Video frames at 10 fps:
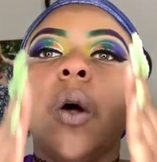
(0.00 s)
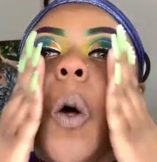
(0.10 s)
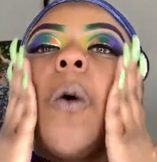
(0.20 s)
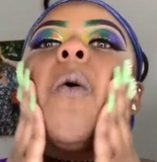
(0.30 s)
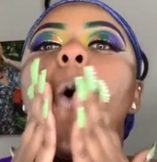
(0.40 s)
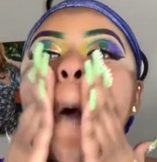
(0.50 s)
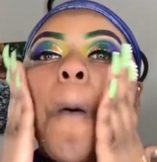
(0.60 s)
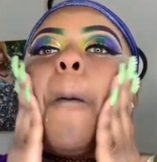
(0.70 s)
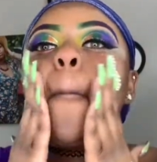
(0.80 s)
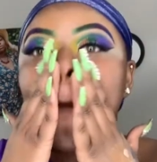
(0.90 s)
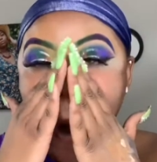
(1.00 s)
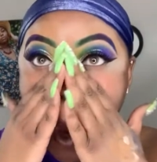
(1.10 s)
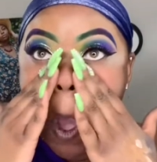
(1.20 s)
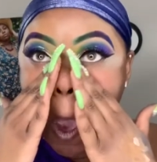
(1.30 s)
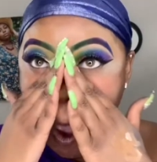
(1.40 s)

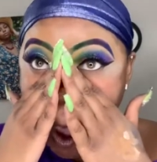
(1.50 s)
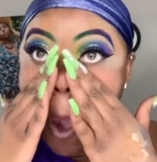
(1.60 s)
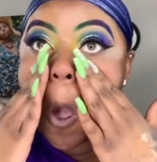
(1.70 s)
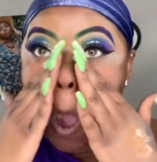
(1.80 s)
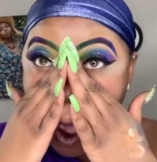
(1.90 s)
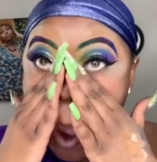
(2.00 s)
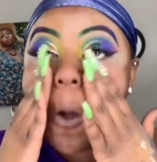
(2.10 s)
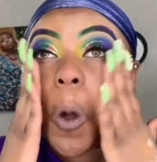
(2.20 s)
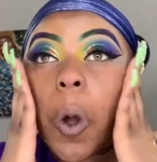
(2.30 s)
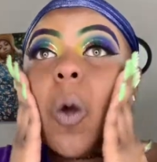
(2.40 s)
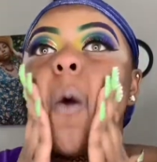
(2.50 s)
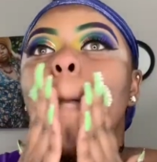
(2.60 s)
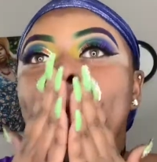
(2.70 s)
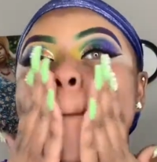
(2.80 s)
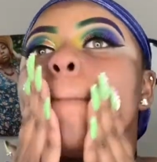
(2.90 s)
some concealer that I
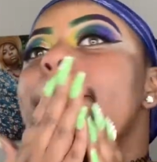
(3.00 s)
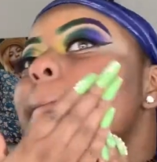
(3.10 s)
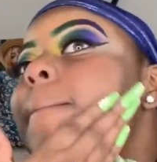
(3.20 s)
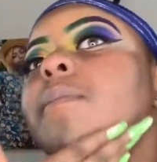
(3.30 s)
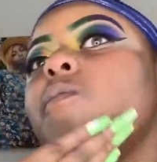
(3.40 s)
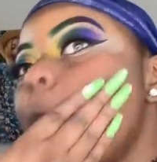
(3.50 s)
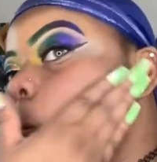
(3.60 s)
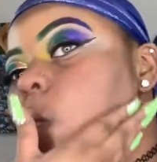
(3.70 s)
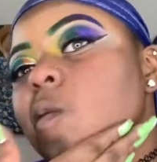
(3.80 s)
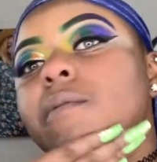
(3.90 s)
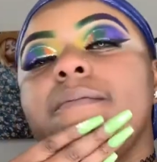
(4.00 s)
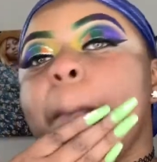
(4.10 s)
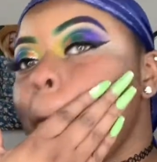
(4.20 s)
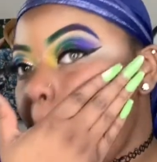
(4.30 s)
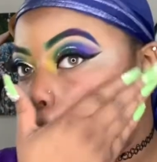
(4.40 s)
put to straighten out the
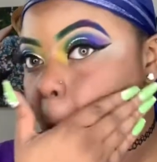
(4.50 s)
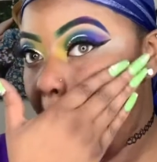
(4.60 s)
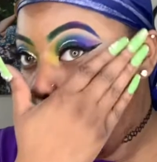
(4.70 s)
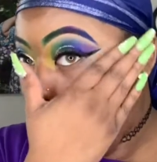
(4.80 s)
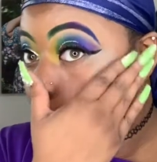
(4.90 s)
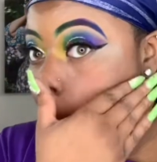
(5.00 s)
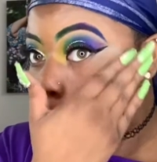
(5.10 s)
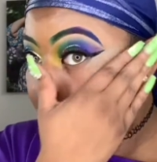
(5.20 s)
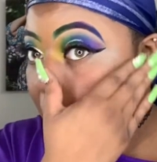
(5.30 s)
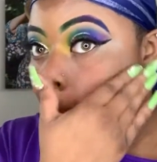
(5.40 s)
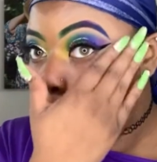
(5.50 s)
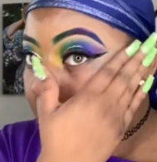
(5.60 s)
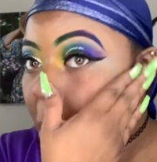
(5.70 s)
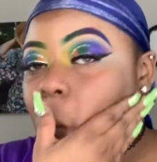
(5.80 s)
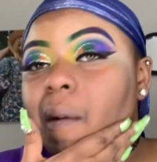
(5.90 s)
line for my
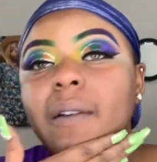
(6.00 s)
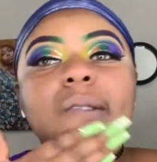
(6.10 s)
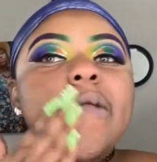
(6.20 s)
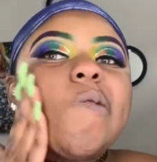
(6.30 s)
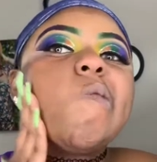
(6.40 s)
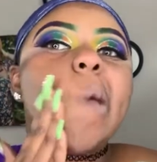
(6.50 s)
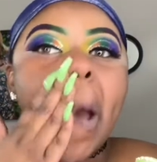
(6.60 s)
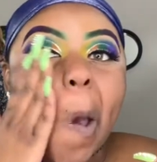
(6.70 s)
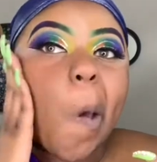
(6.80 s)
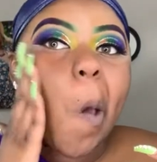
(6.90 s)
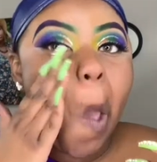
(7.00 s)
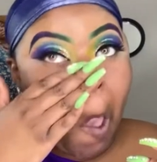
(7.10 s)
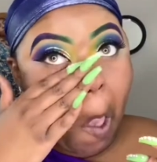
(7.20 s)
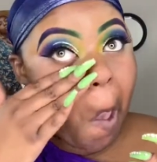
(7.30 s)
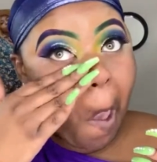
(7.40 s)
eyebrow. I'm sorry, eyebrow.
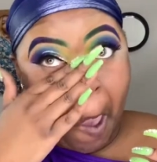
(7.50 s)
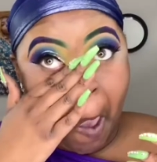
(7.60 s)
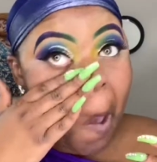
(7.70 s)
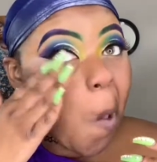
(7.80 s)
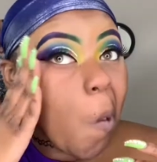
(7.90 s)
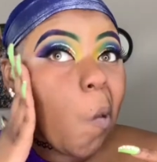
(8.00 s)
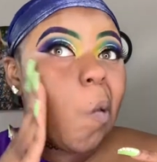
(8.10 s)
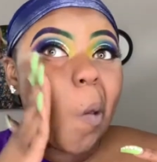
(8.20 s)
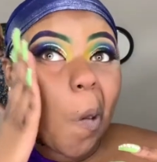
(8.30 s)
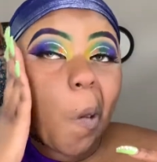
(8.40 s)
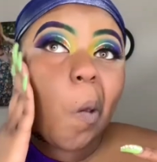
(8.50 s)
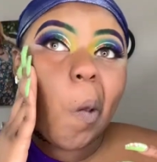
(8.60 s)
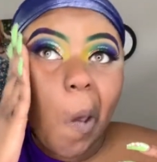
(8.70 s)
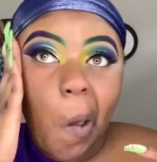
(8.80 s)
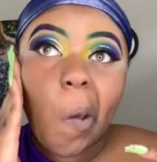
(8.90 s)
For my
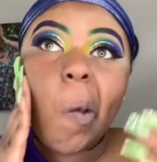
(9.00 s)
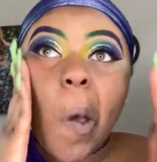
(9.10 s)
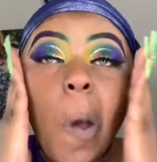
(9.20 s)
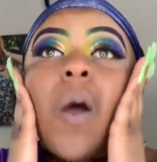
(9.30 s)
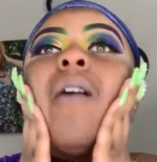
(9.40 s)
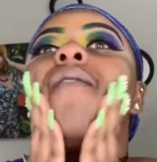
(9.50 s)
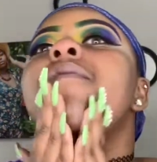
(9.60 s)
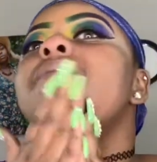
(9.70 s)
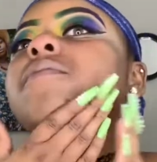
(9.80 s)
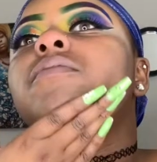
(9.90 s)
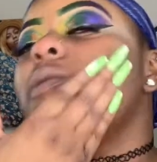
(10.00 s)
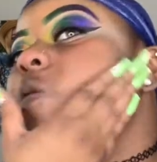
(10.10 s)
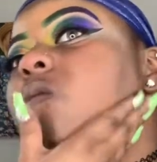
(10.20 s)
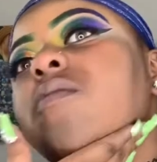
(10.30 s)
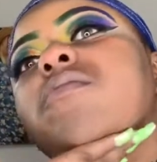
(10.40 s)
eyeliner, right? Because we
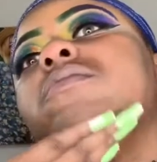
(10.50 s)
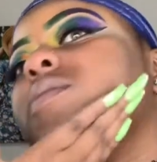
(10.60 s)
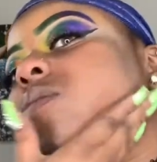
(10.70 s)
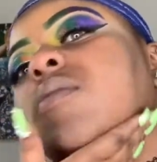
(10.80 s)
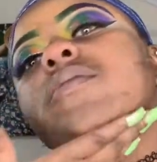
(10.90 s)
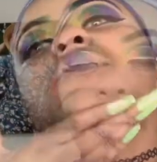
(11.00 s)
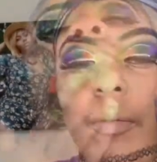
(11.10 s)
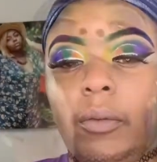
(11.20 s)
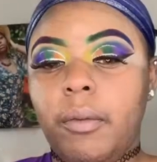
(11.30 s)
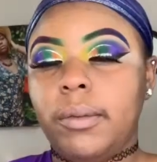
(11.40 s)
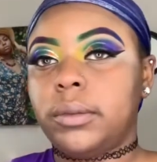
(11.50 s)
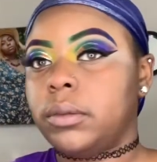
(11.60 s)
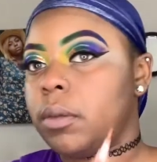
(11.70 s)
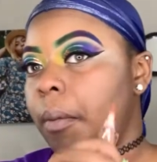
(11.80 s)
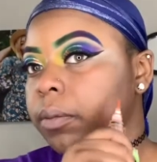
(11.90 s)
don't want that looking a mess. We
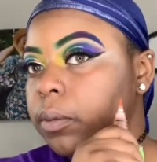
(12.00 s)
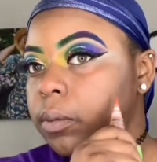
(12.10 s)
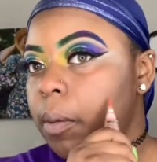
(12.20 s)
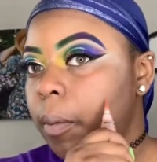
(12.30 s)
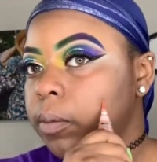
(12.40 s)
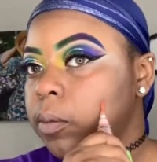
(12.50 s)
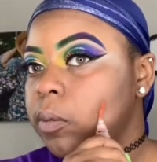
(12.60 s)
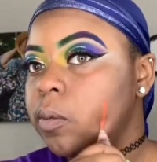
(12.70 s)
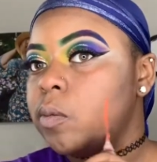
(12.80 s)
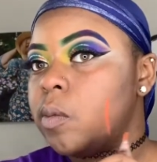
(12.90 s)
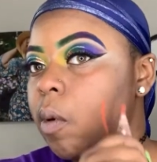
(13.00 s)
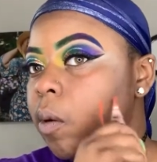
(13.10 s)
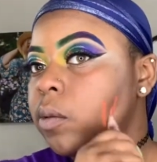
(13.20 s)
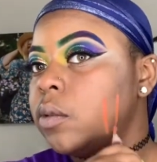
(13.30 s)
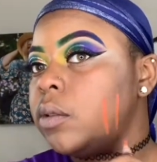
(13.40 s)
don't want color there or
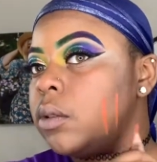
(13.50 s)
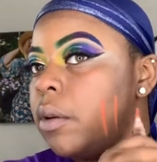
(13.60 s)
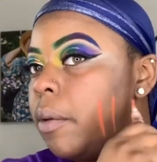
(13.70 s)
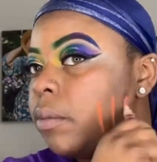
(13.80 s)
anything like that.